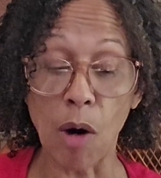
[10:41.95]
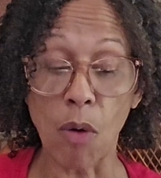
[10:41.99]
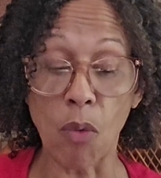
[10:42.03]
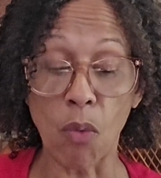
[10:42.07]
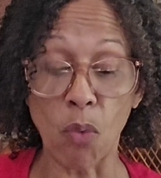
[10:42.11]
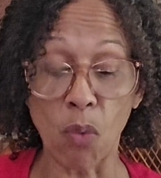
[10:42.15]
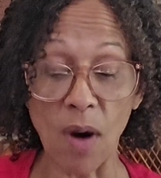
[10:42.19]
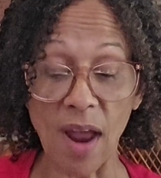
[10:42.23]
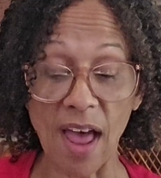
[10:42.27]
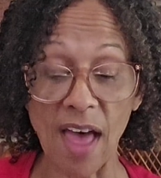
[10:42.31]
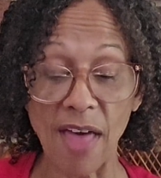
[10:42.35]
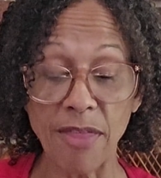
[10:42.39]

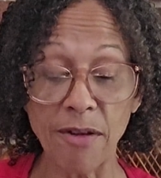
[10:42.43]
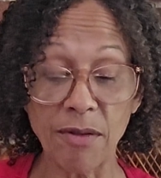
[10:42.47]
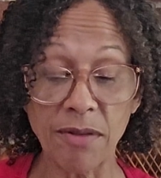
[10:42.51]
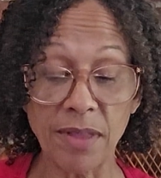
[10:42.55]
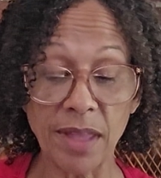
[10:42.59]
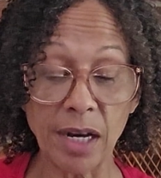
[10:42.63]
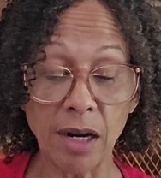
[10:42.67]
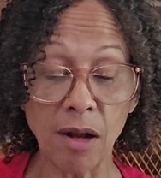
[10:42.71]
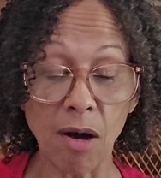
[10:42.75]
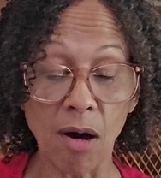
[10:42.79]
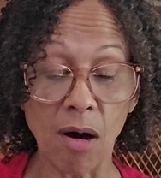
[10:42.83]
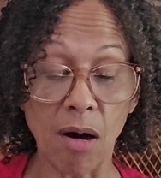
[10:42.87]
rather
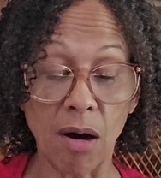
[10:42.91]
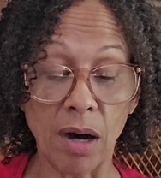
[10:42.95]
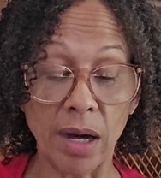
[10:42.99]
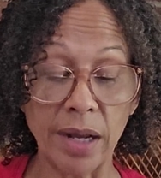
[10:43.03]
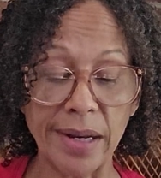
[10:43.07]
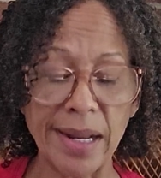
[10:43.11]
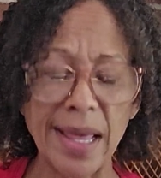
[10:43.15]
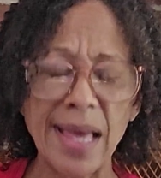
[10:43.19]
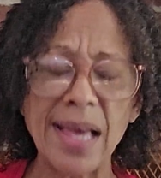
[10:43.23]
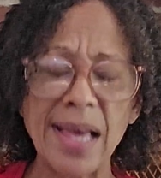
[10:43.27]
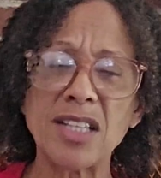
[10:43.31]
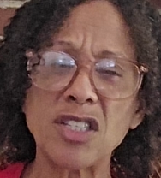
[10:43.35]
than
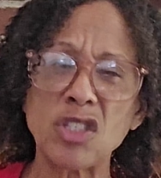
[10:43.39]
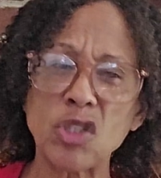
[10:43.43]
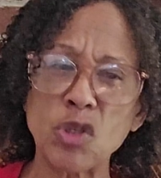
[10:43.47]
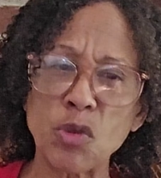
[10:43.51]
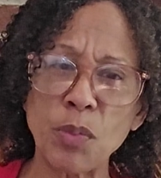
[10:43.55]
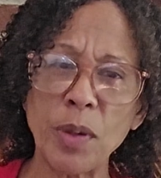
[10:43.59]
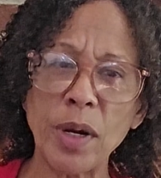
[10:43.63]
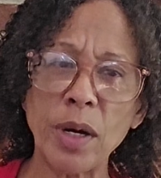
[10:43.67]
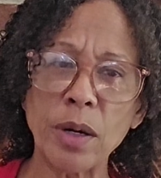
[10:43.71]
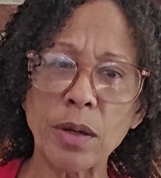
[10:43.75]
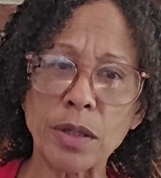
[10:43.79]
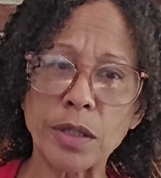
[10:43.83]
on
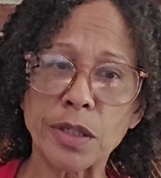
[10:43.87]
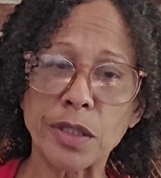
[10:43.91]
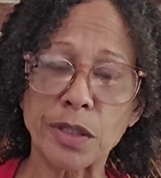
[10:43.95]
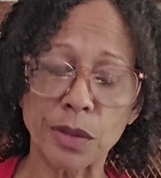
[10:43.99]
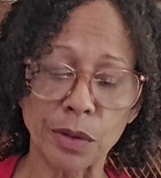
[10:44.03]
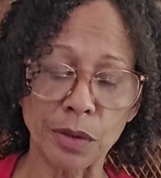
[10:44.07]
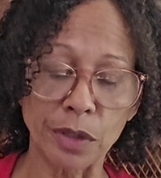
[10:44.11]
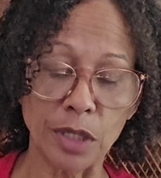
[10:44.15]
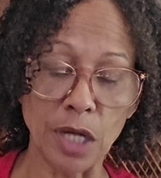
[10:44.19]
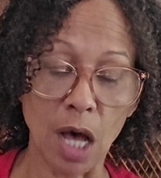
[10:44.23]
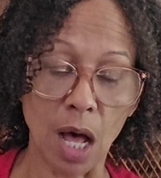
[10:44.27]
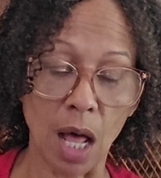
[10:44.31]

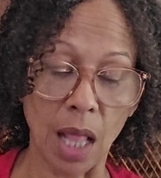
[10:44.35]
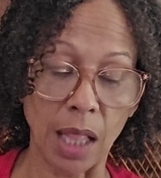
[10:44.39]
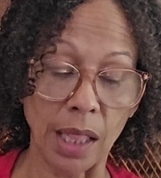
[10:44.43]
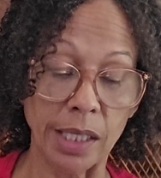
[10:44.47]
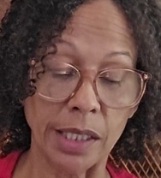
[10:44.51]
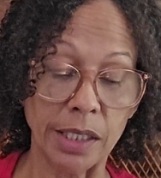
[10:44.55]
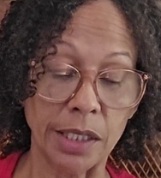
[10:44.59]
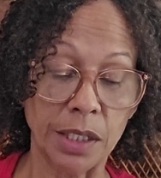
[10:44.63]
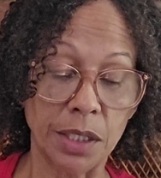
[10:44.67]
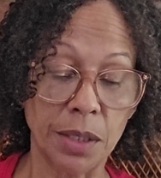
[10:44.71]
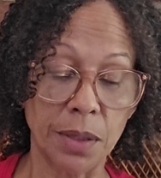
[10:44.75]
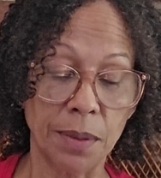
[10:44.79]
spiritual
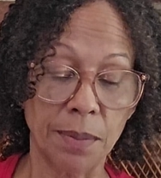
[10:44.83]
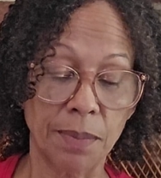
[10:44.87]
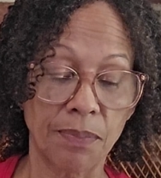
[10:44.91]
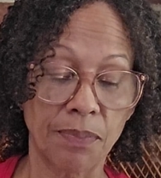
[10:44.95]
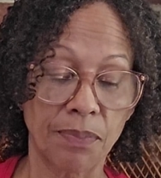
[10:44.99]
knowledge,